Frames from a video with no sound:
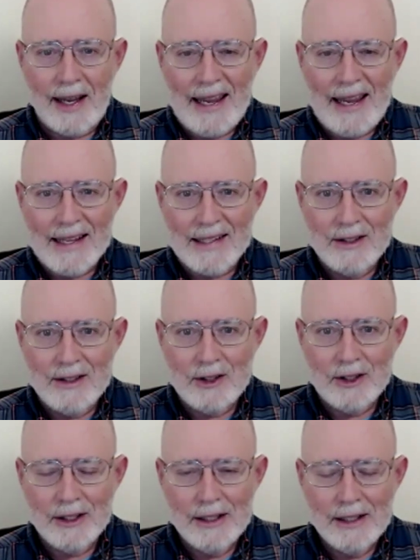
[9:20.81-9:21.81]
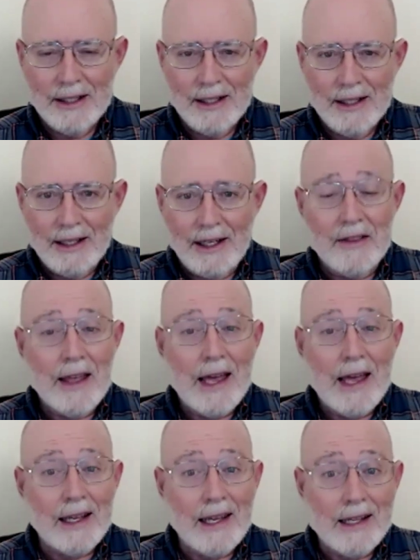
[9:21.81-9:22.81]
ends, and
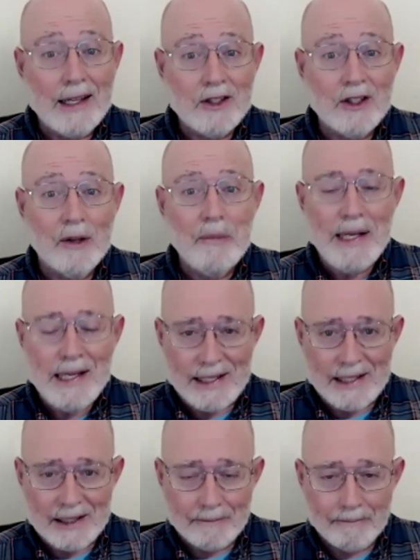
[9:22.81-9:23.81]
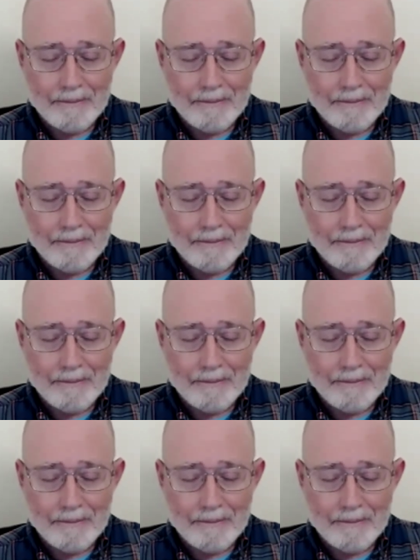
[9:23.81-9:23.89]
that ends the meeting.